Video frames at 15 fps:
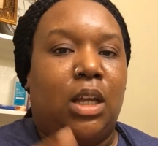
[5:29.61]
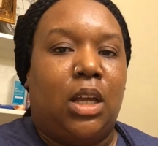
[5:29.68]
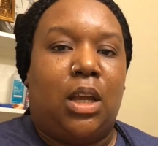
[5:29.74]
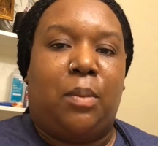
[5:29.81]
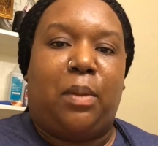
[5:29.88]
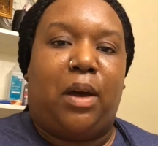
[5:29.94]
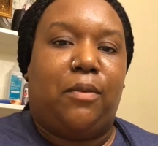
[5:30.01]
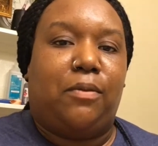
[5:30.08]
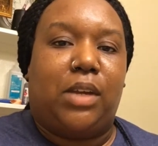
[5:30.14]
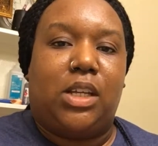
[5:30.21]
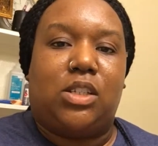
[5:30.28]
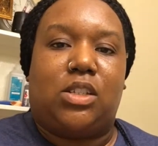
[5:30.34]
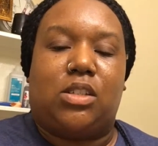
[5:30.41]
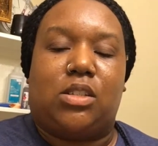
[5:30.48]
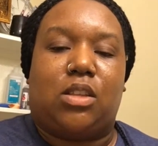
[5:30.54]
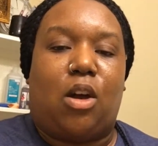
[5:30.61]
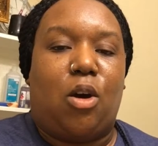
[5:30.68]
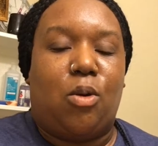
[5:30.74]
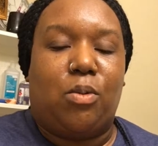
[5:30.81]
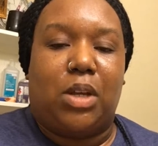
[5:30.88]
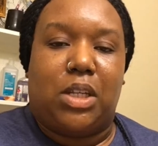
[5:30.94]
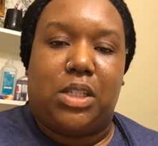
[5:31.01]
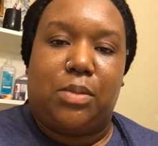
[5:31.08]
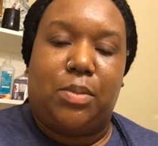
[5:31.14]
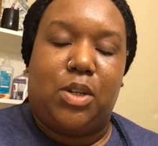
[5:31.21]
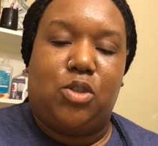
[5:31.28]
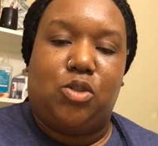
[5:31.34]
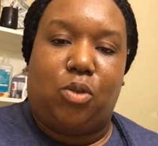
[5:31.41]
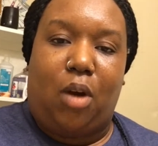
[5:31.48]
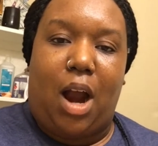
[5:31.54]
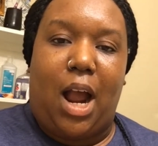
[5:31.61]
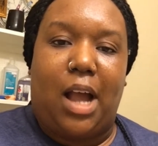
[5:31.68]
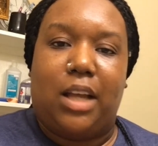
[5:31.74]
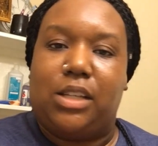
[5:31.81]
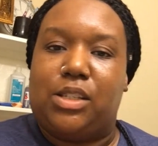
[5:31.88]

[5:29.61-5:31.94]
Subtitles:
and my face just always be dry.